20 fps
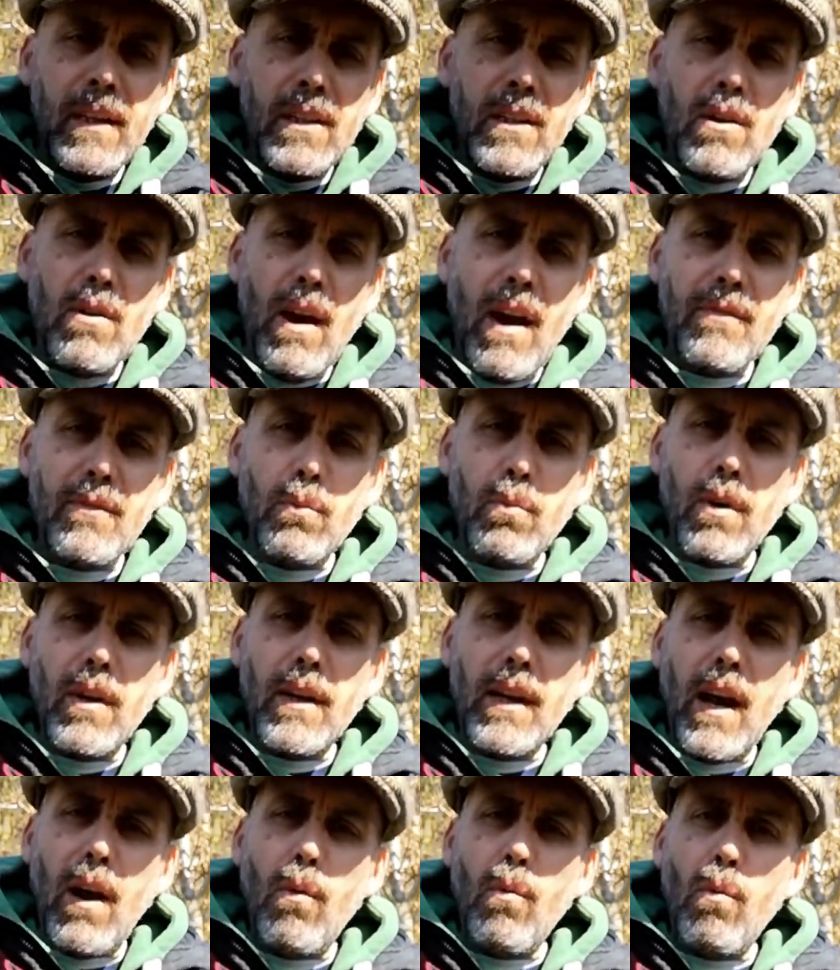You have to
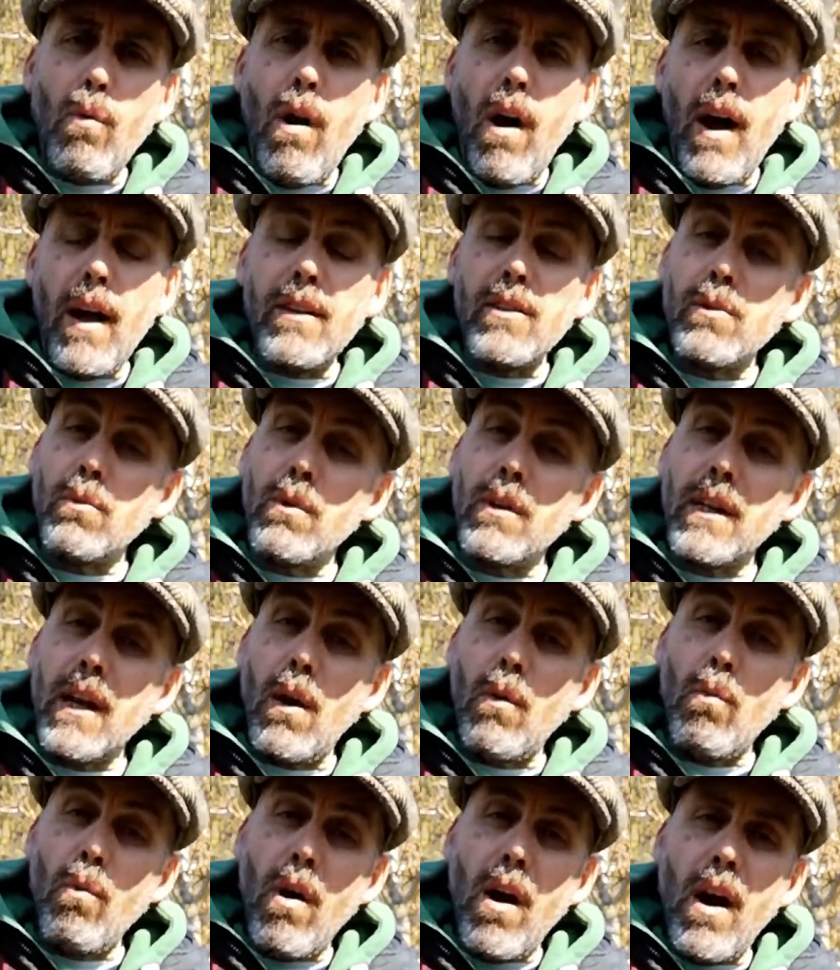work out why. And to work
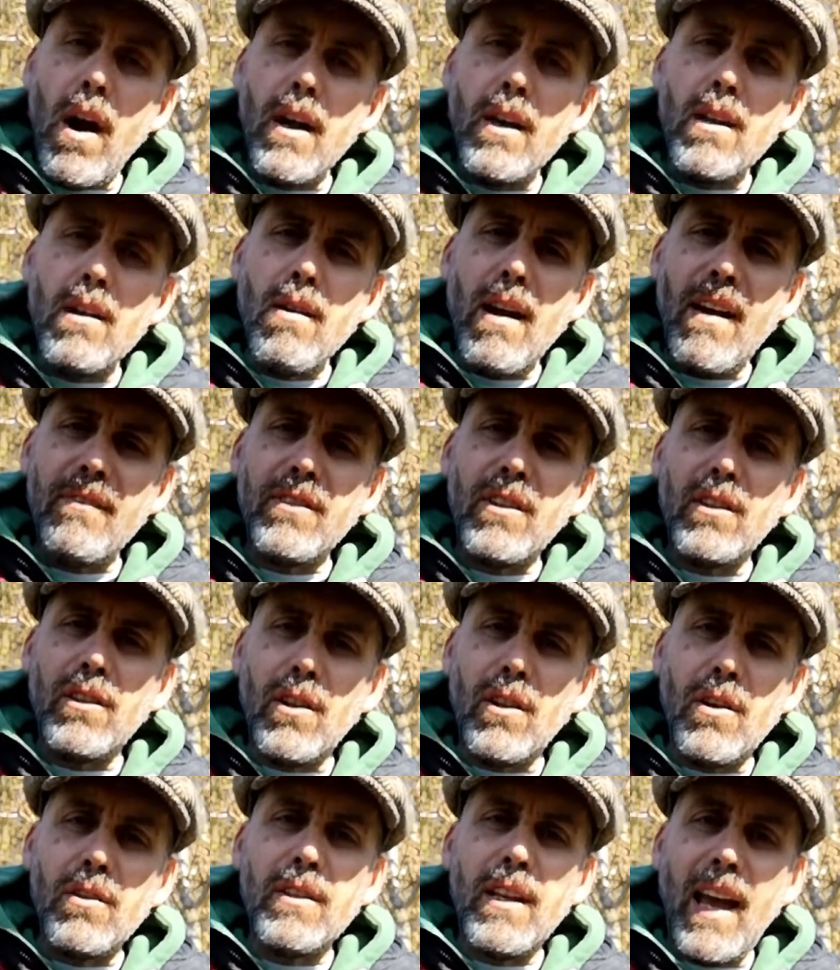out why, you have to
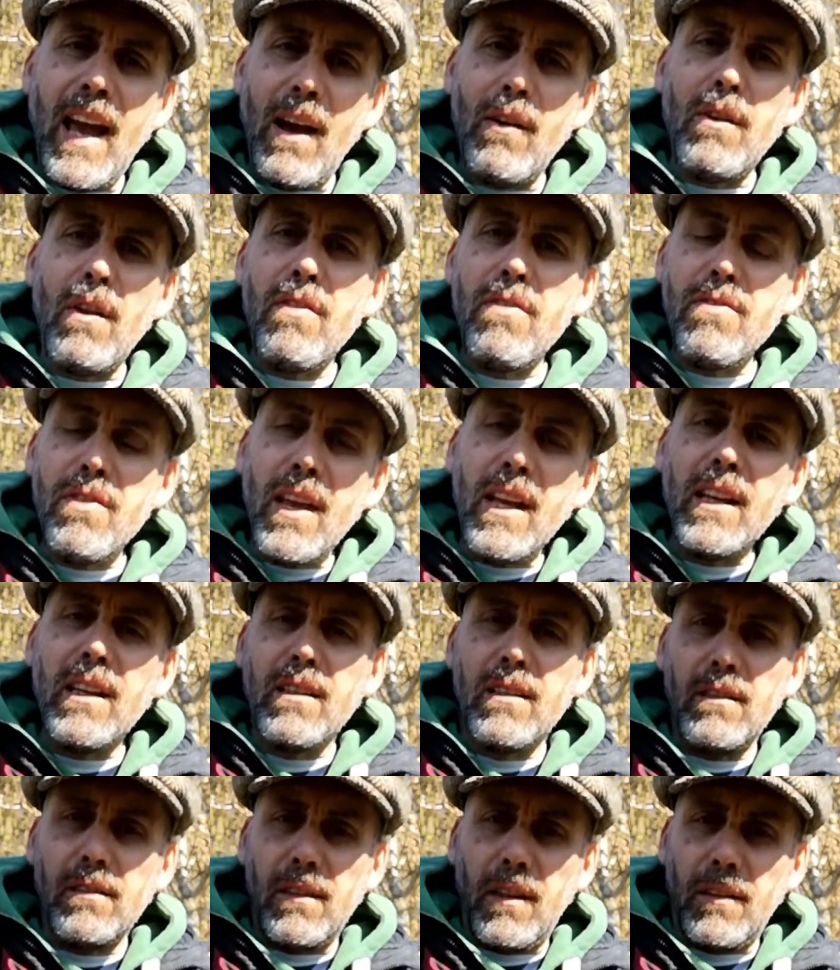learn how to
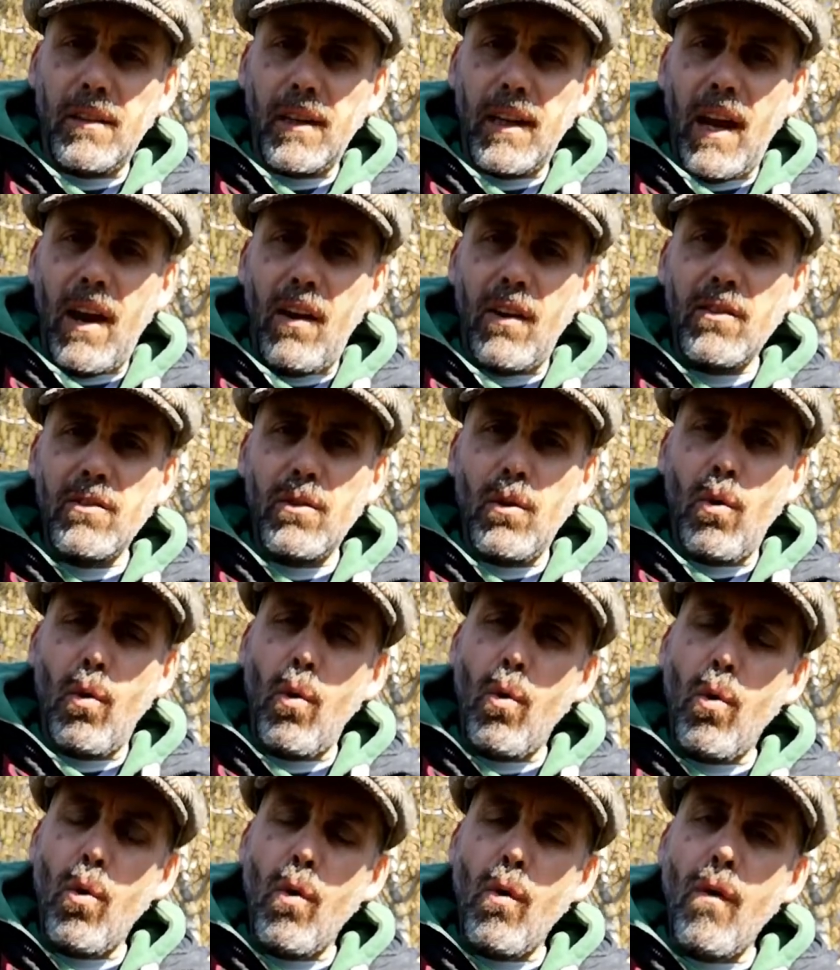think like the character,
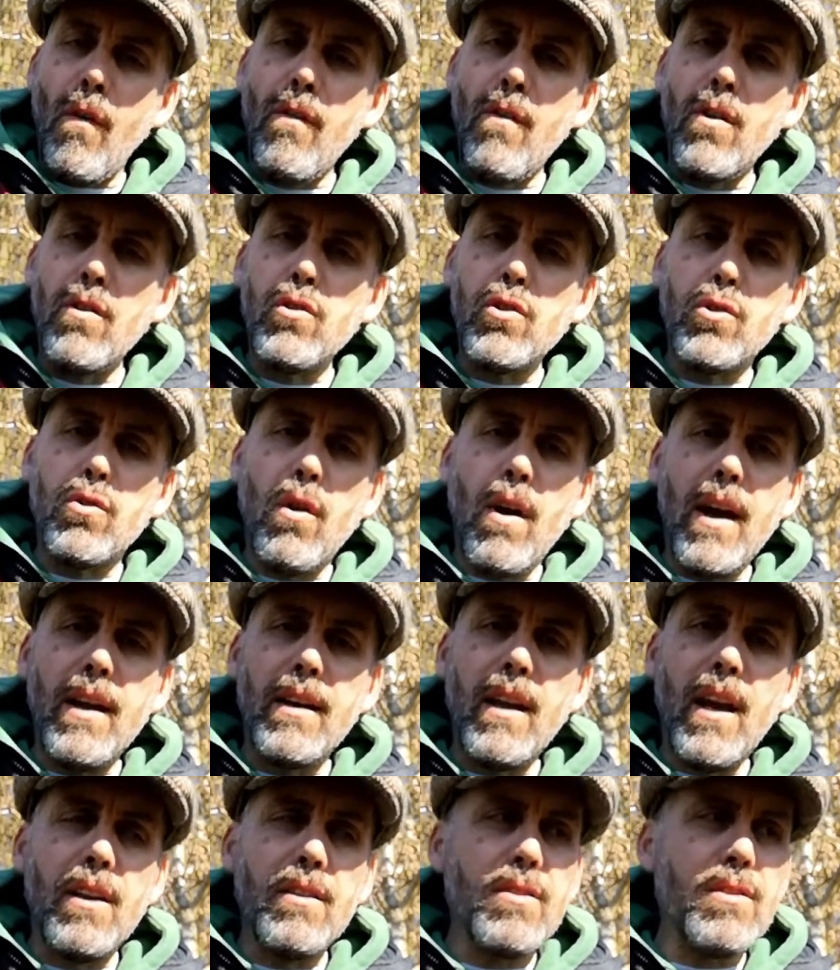or try
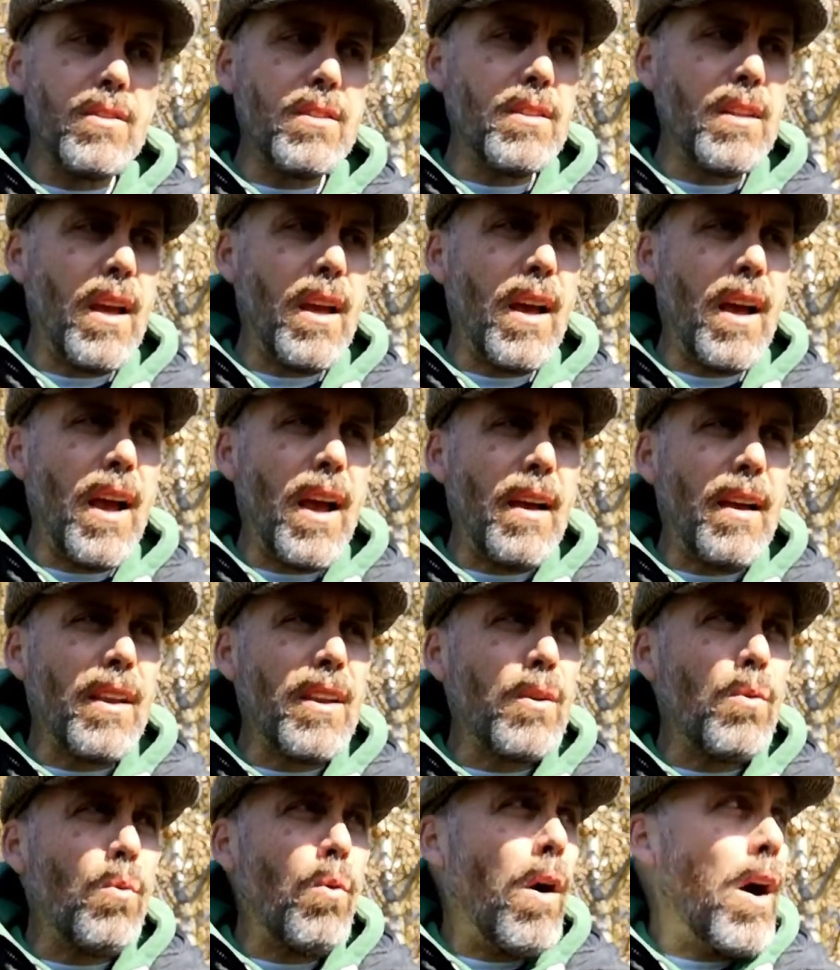and
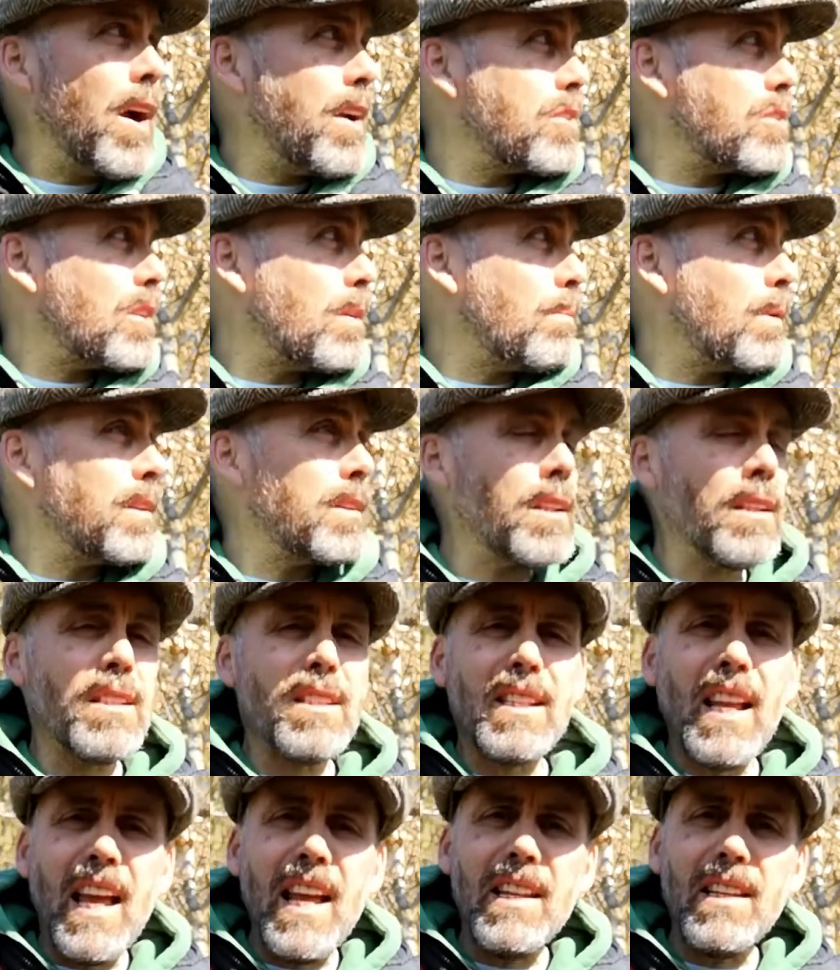acquire some
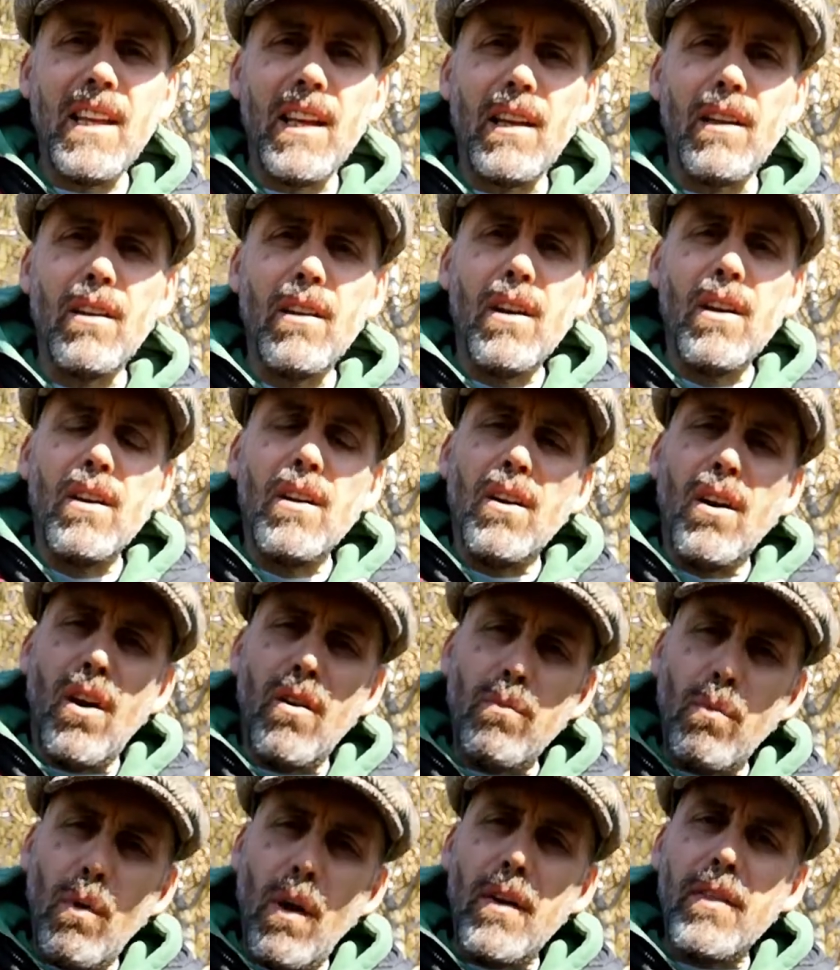understanding
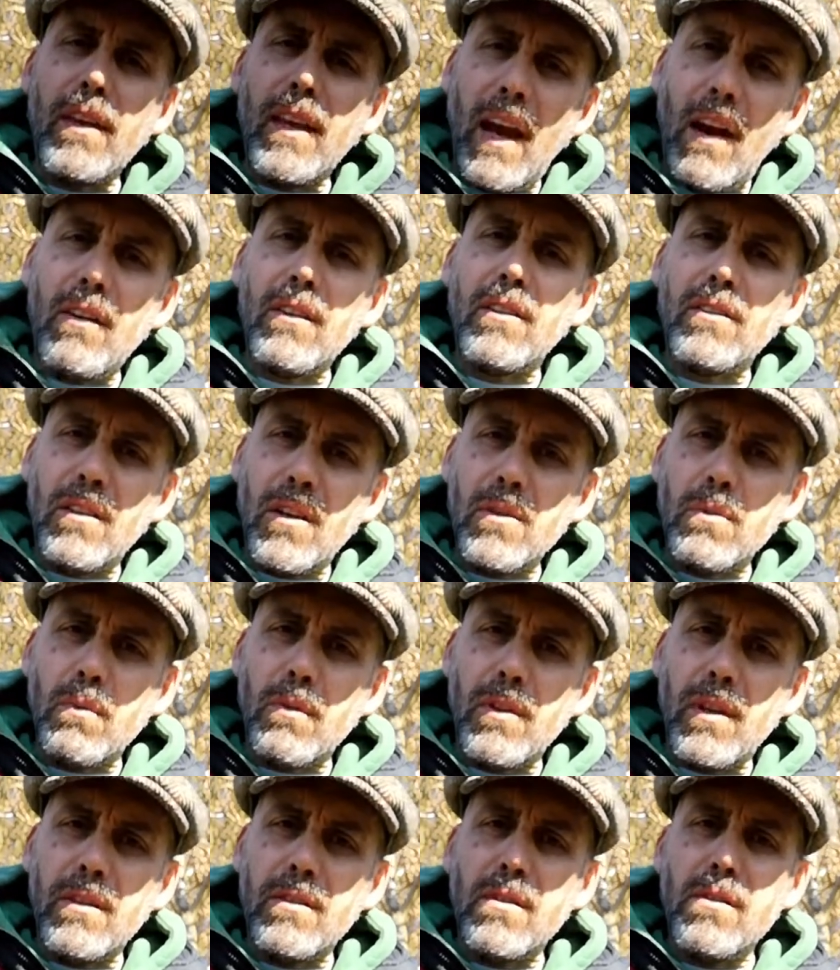of why the character does
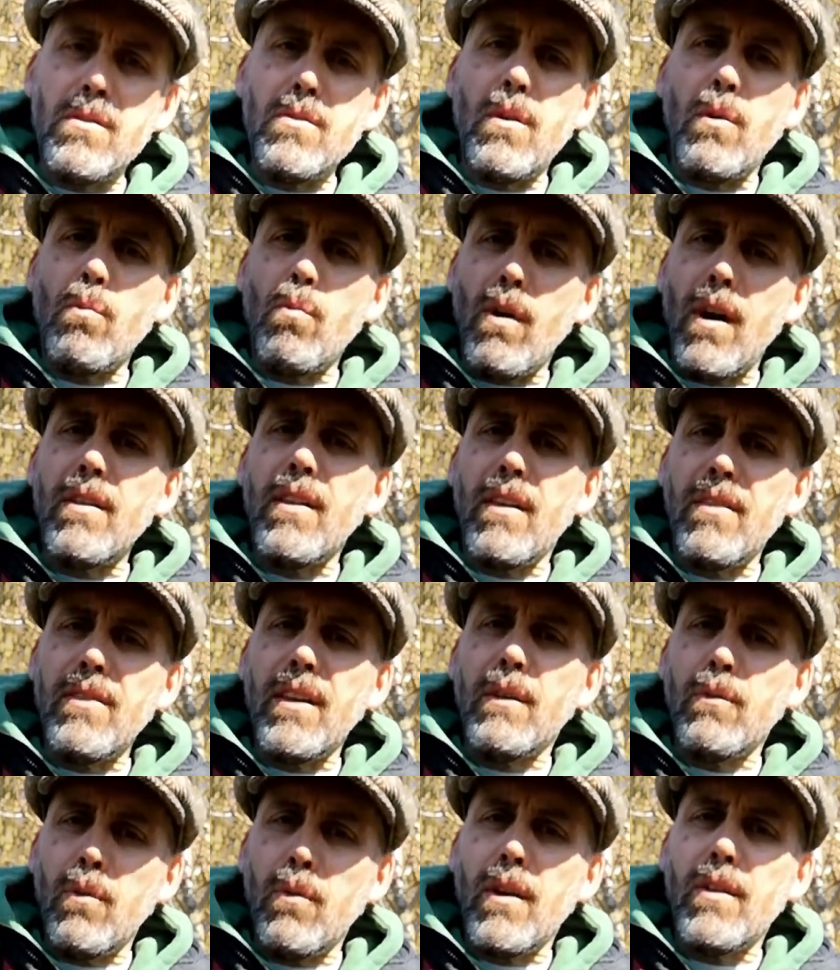what they do and why they
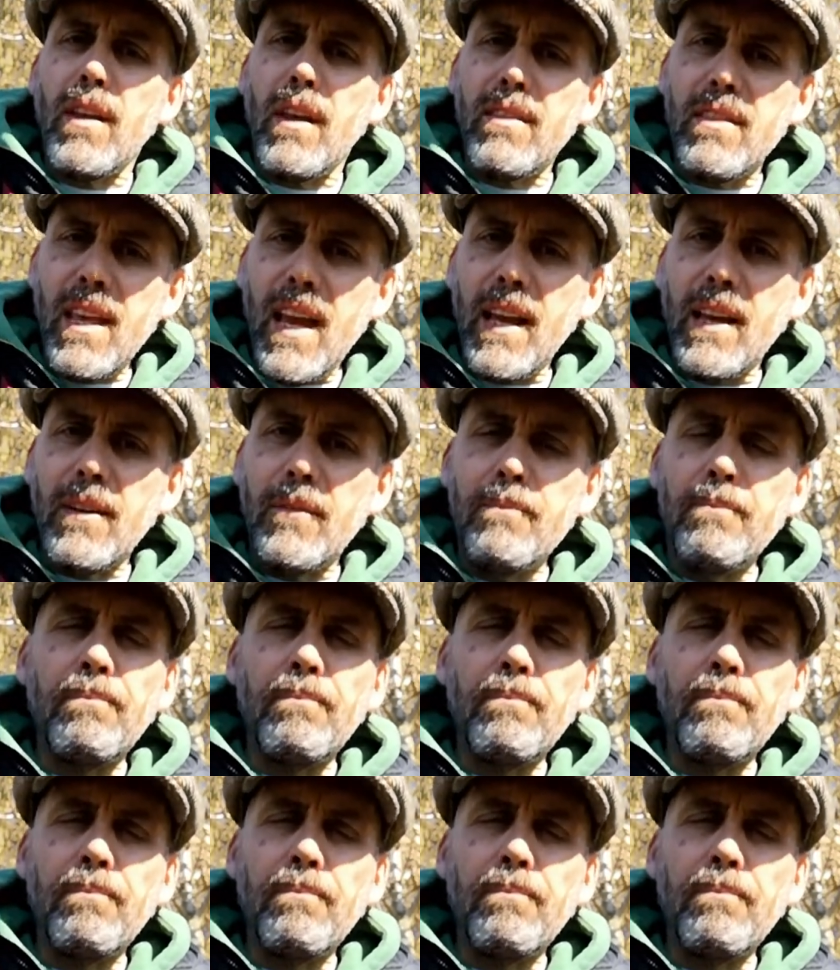think what they think.